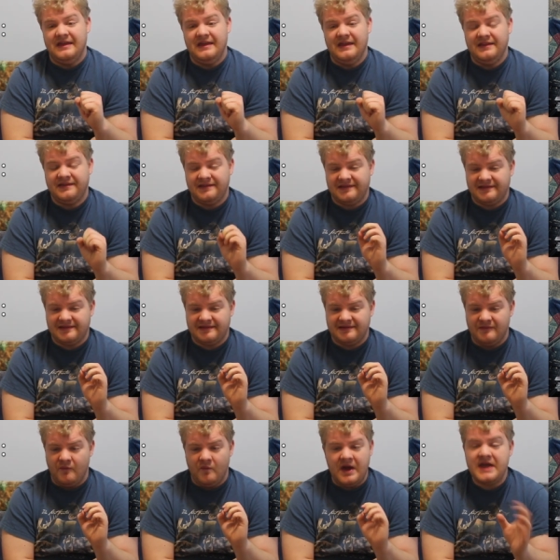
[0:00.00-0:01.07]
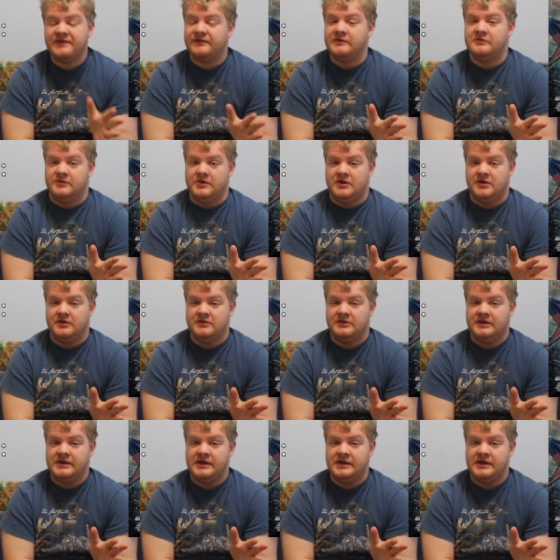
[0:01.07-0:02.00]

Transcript: It's way too long,